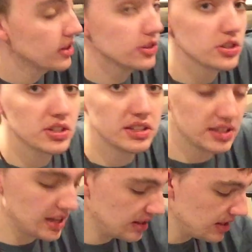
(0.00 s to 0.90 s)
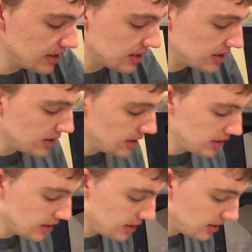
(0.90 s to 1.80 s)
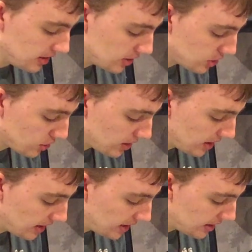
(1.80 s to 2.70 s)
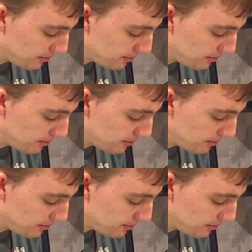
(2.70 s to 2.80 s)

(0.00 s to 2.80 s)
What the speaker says: I'm just gonna take this and just try and kind of